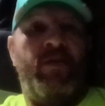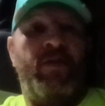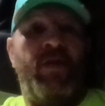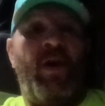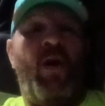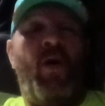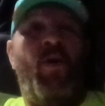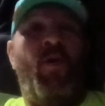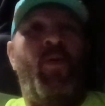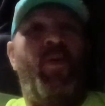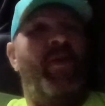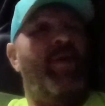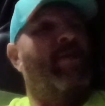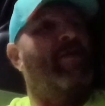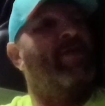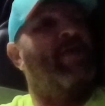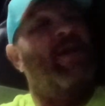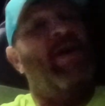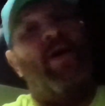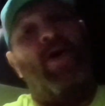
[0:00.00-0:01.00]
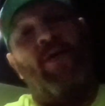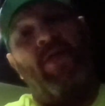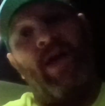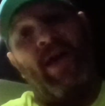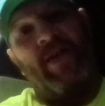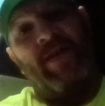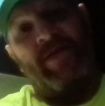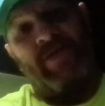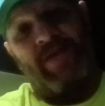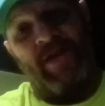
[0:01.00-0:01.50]
So I said all
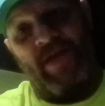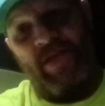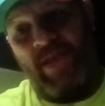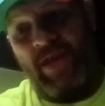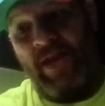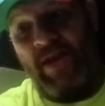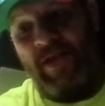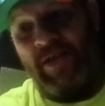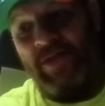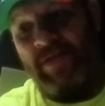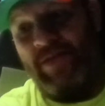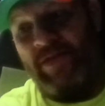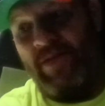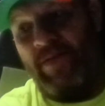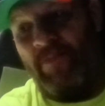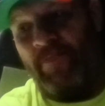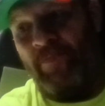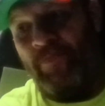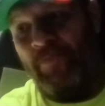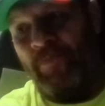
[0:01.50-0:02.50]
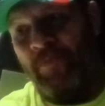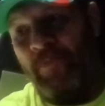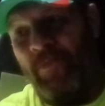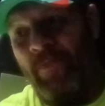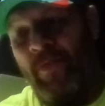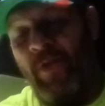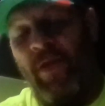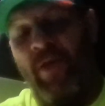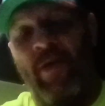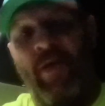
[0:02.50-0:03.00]
that to say this.
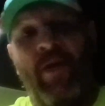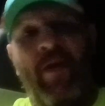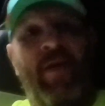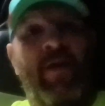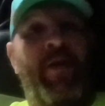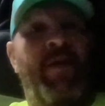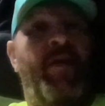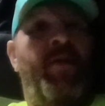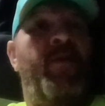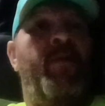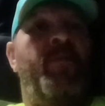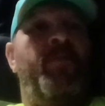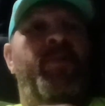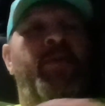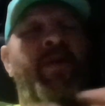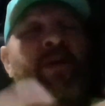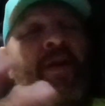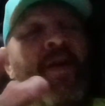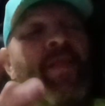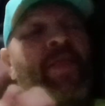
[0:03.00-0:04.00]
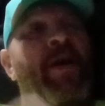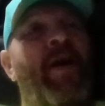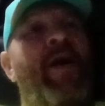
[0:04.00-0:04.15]
Put it in